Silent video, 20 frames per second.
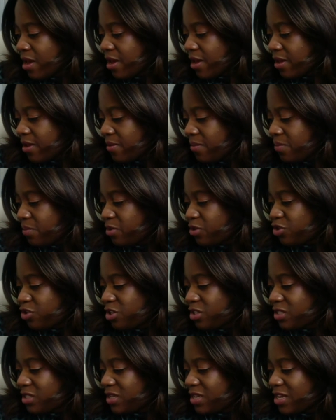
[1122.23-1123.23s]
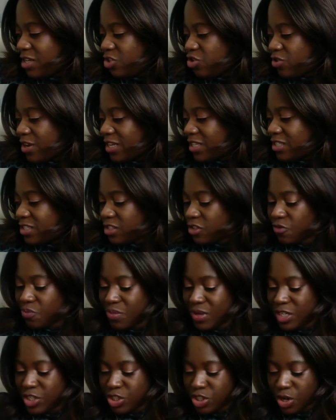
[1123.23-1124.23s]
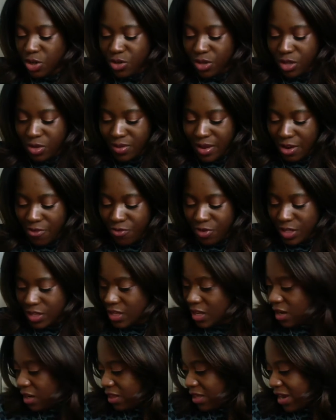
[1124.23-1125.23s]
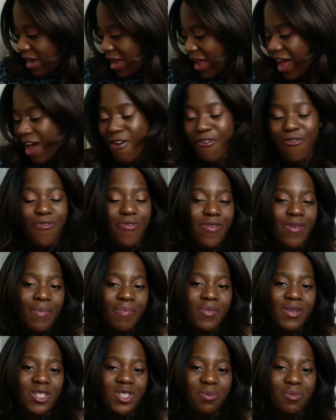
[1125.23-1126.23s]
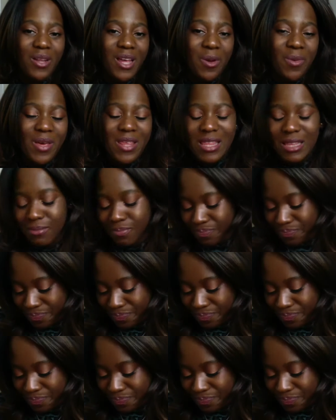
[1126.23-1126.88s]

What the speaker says: but just in the interest of me showing you everything that I have to play with.